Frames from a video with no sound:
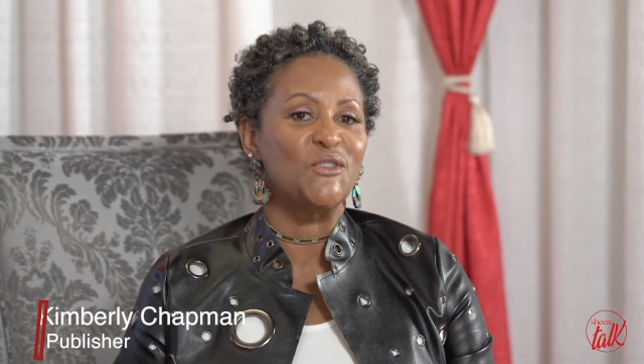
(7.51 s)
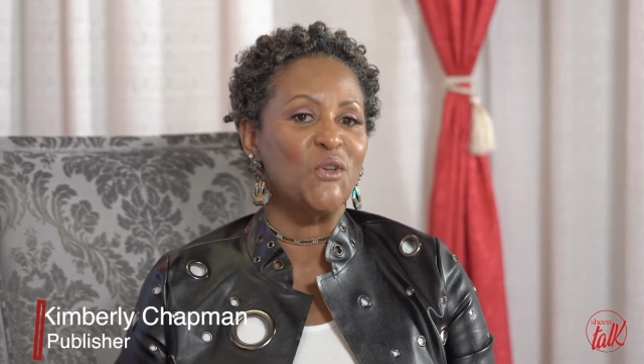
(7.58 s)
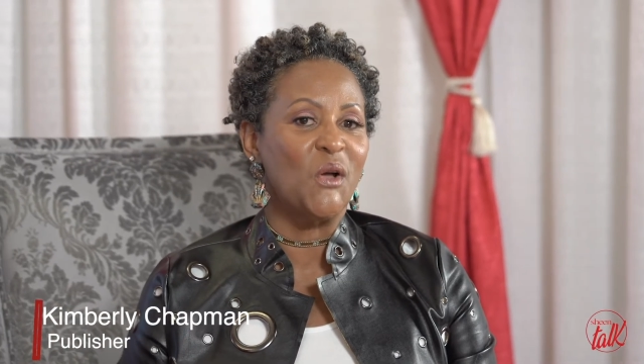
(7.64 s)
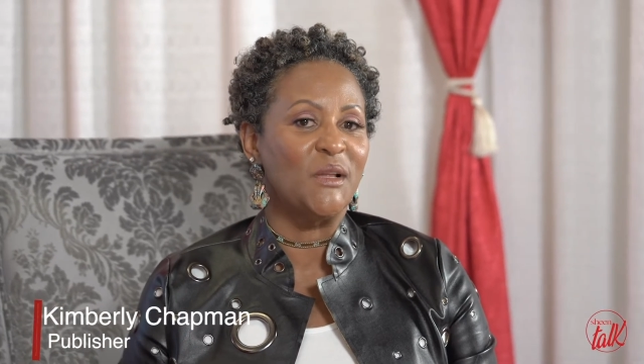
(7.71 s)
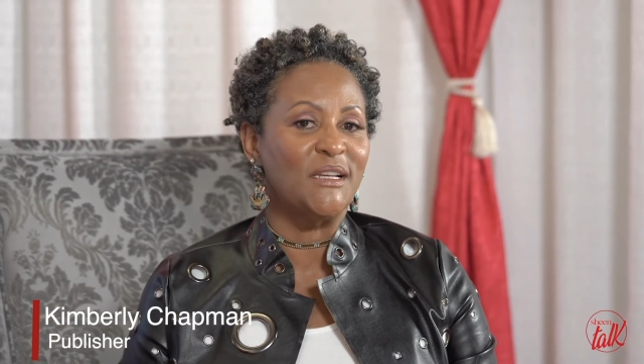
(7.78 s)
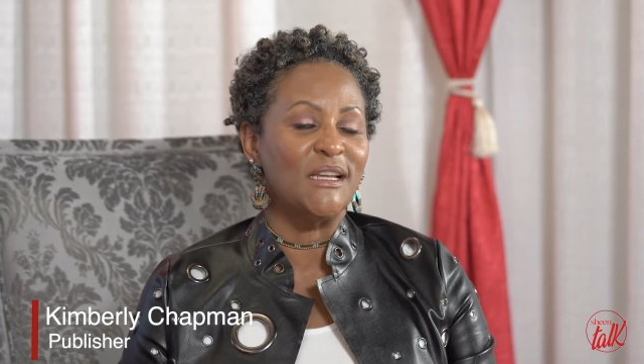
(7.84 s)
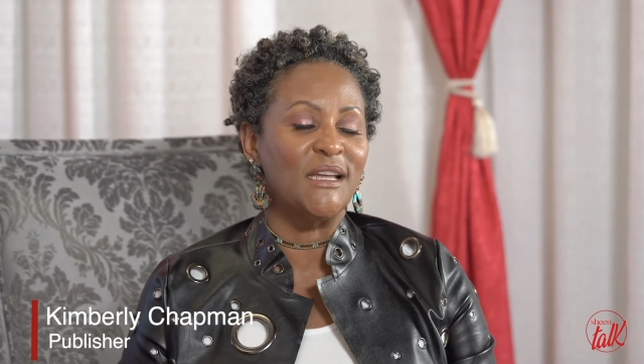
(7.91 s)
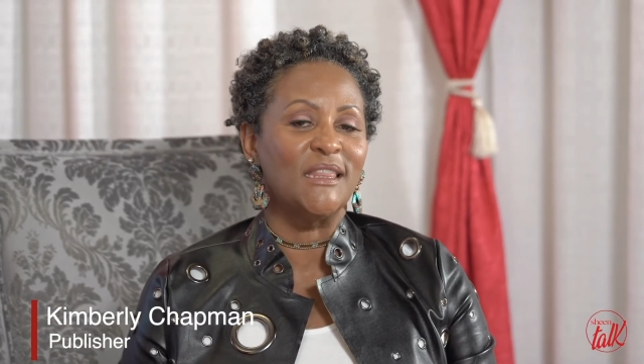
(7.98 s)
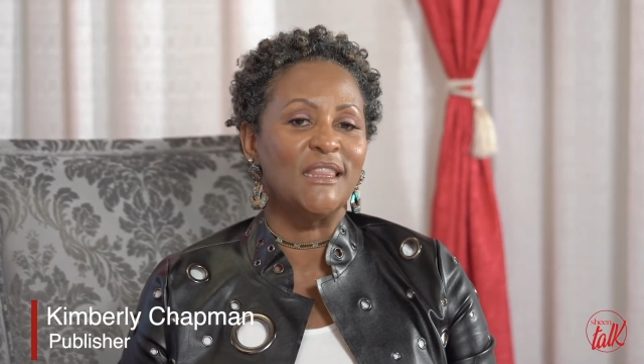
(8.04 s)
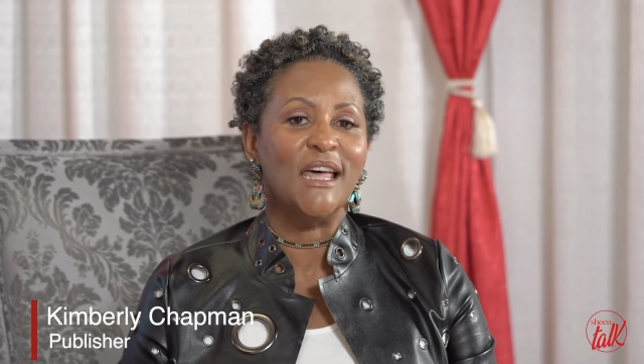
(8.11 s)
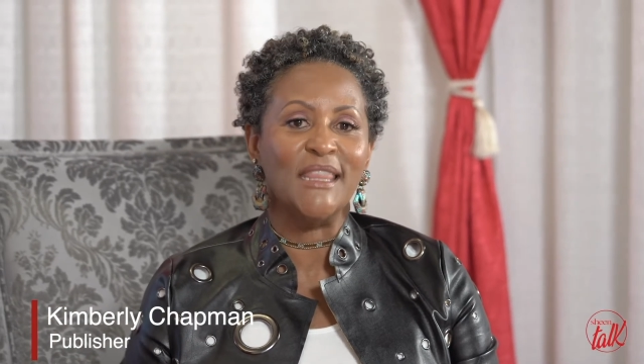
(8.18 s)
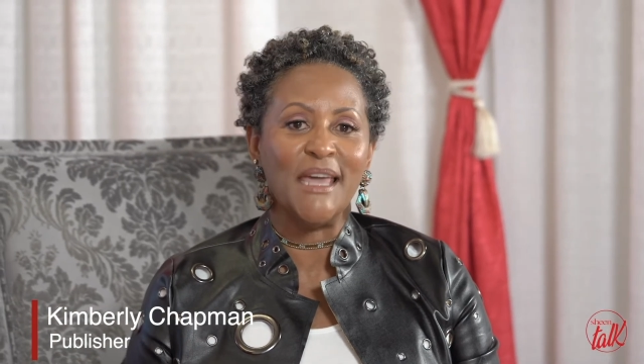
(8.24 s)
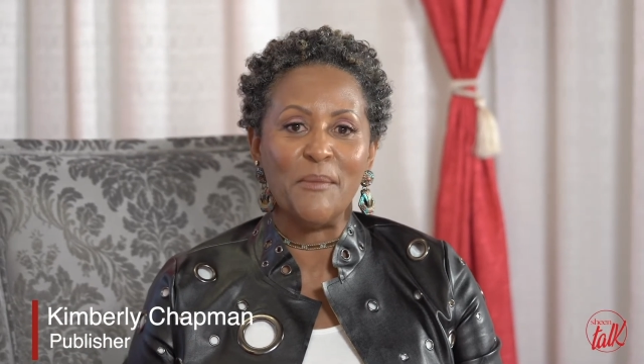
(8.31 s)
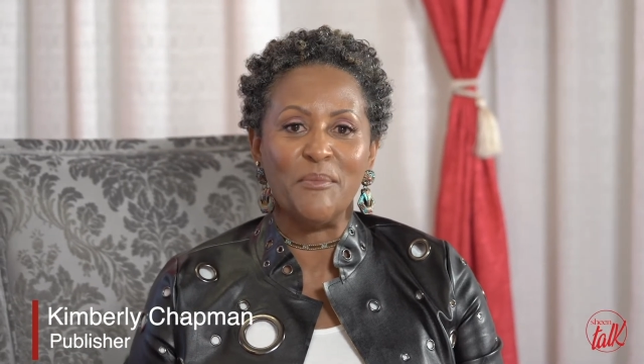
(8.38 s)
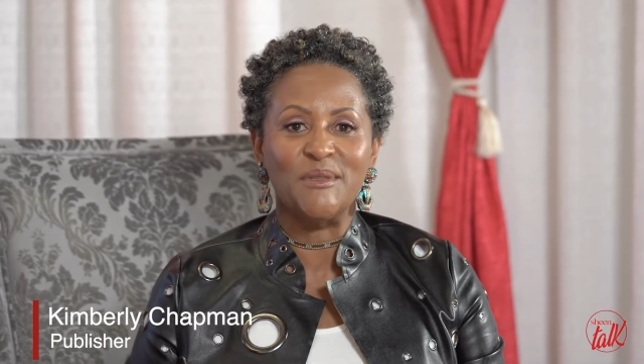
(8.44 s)
joining
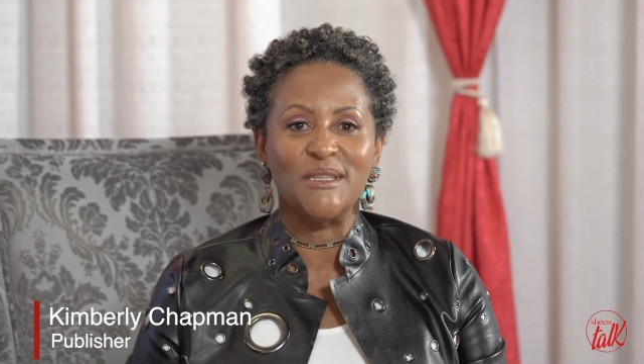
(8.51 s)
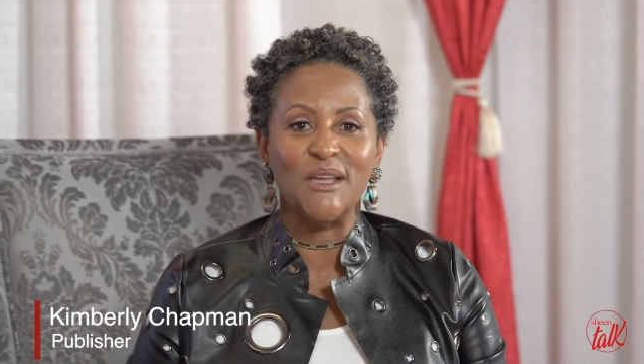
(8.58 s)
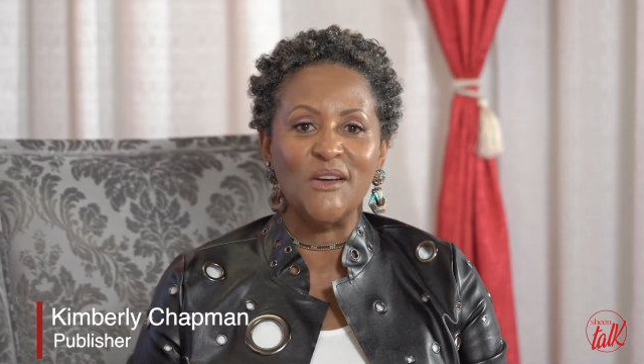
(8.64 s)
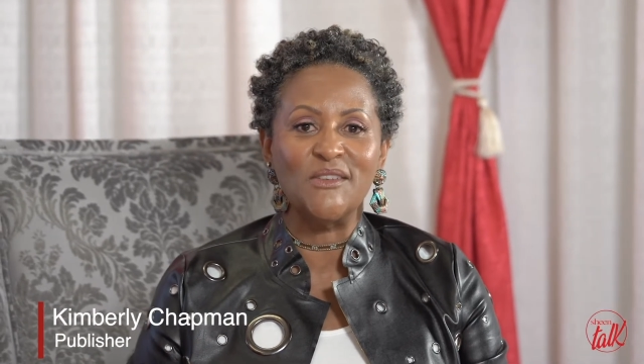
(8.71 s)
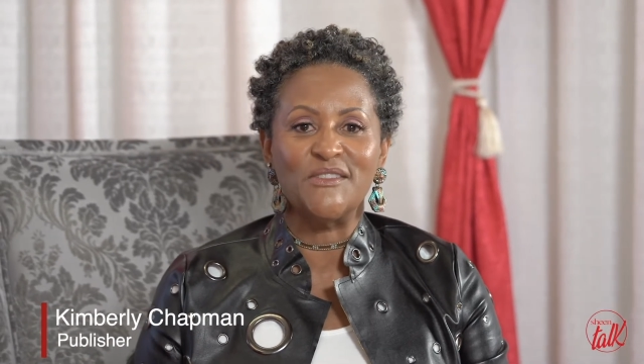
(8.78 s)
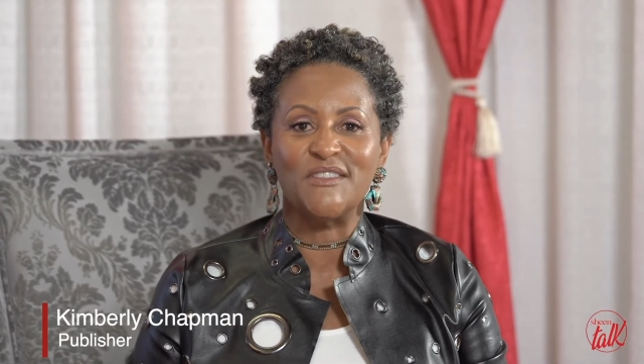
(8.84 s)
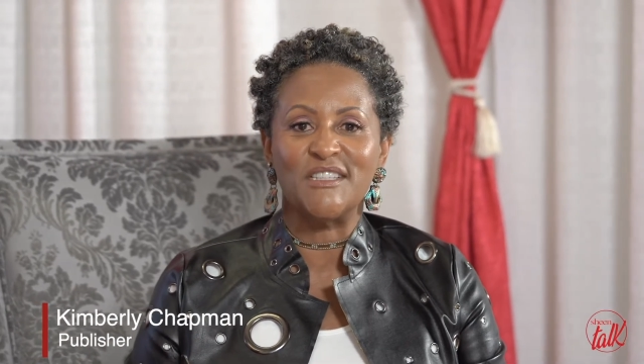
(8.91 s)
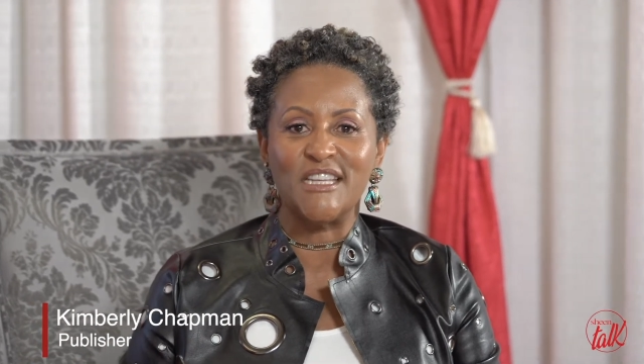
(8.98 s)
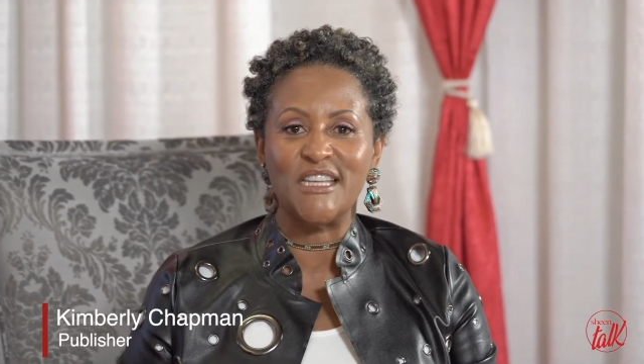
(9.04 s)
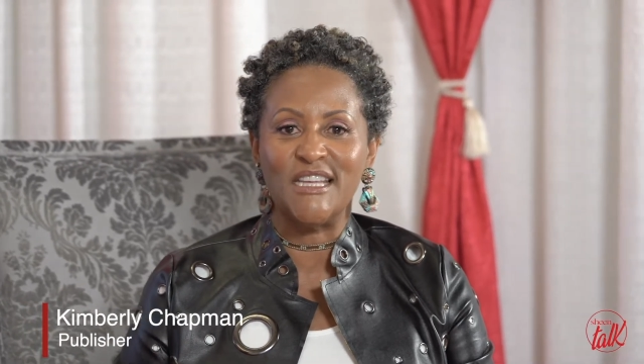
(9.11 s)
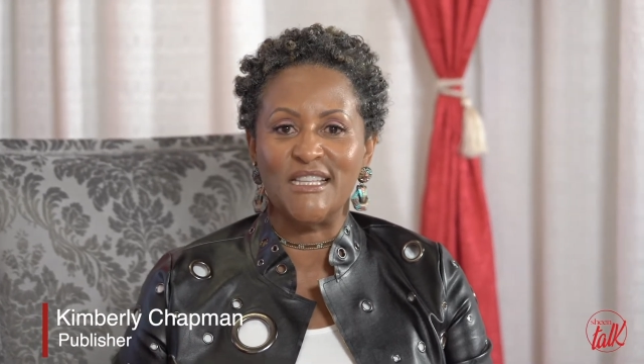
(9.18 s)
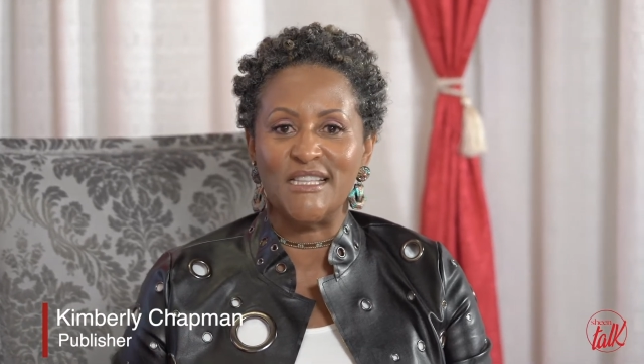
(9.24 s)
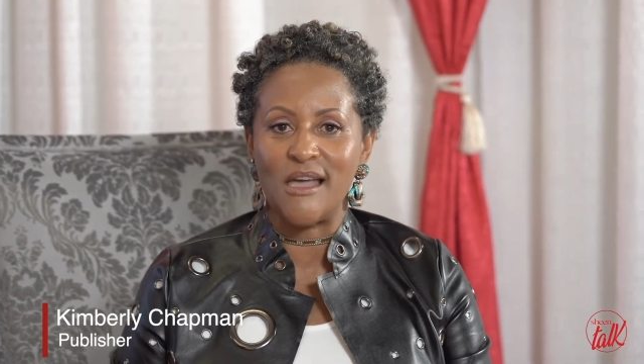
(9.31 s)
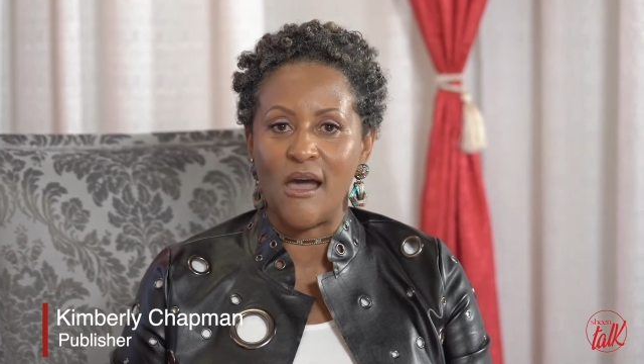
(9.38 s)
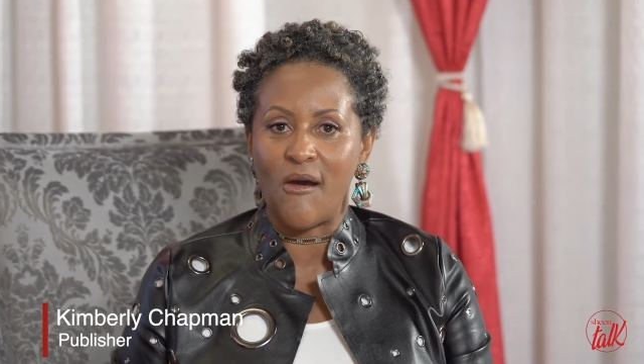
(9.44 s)
another episode of
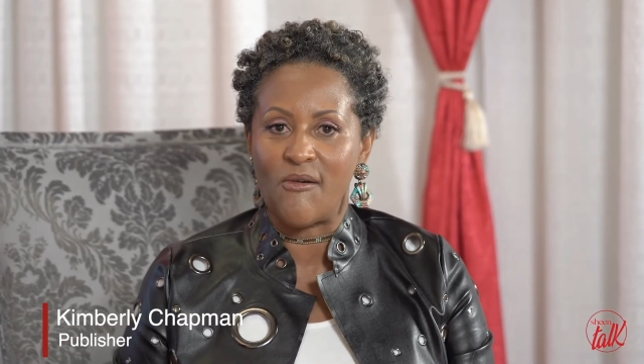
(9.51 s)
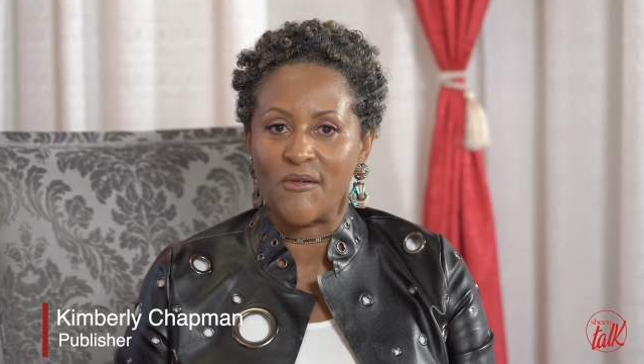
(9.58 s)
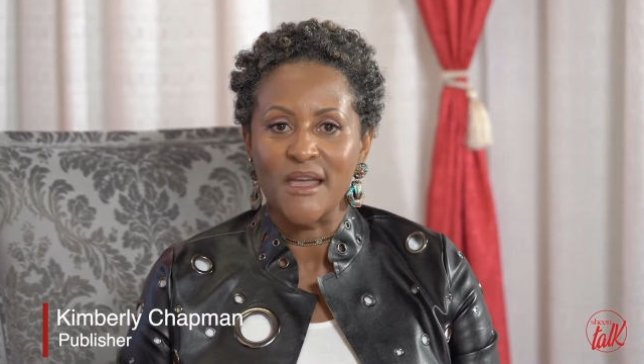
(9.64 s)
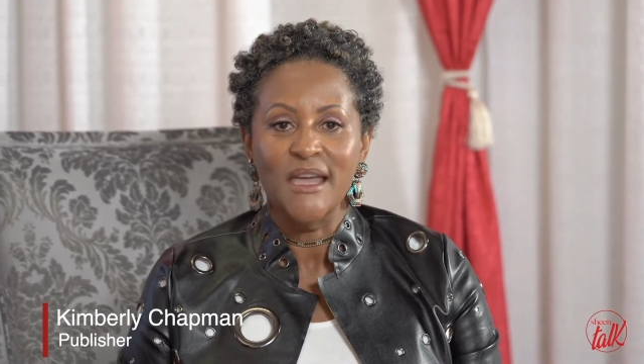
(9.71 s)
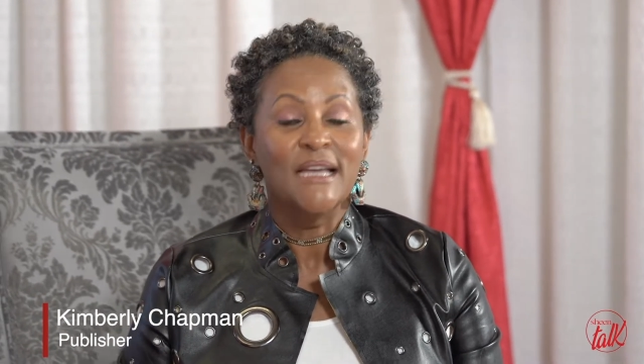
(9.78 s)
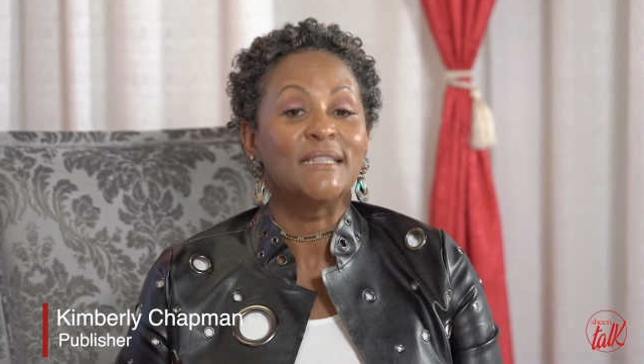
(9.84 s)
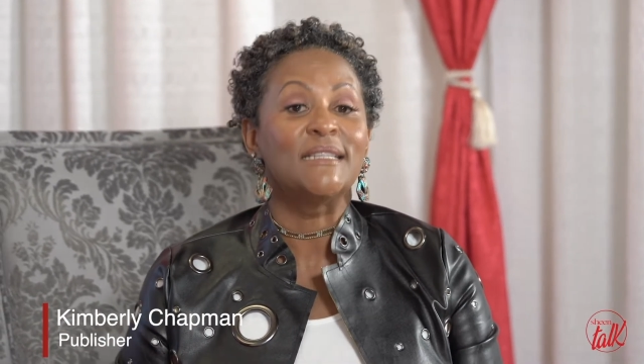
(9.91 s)
Sheen Talk.